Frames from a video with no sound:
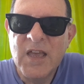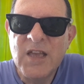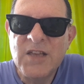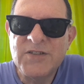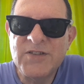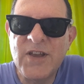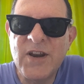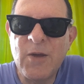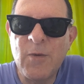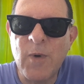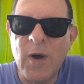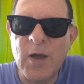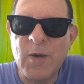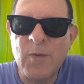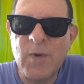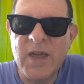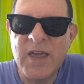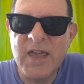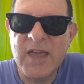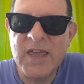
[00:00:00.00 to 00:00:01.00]
So anyway,
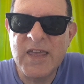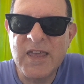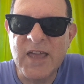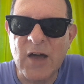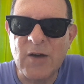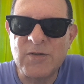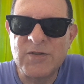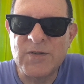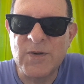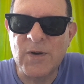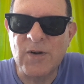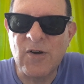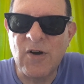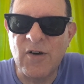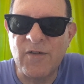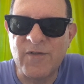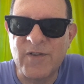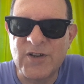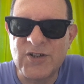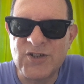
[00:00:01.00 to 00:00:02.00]
we go to a
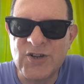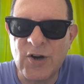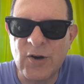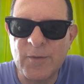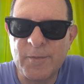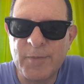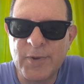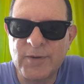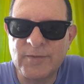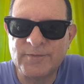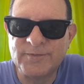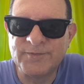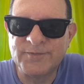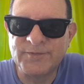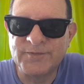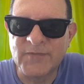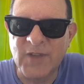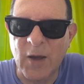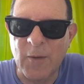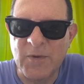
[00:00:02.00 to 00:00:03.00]
coffee shop
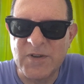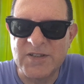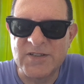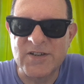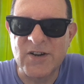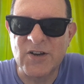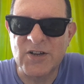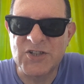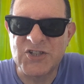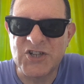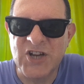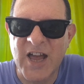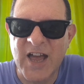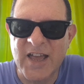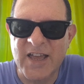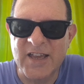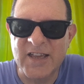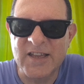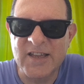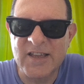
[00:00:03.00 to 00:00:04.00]
and we start
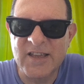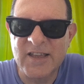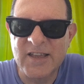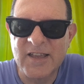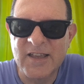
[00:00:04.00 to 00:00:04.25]
chatting.